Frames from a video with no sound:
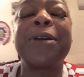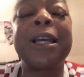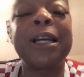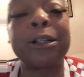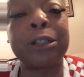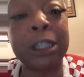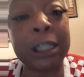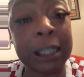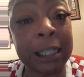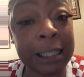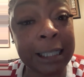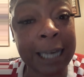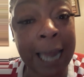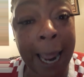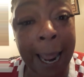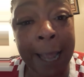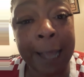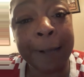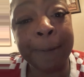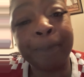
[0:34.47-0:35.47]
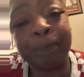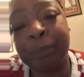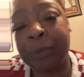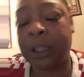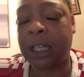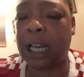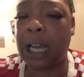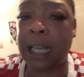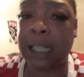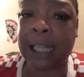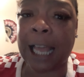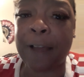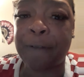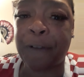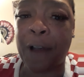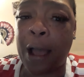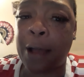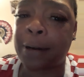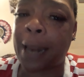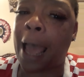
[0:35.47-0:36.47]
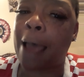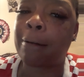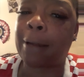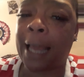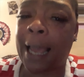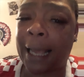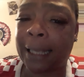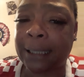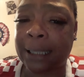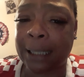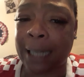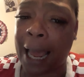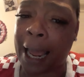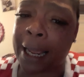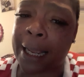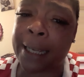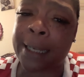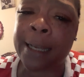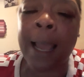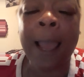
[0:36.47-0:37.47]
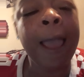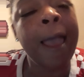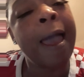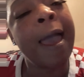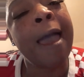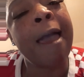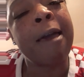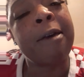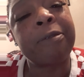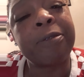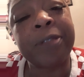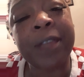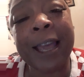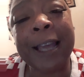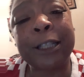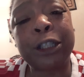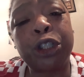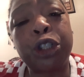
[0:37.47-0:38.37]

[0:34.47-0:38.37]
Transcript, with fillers: here today because I found out last night that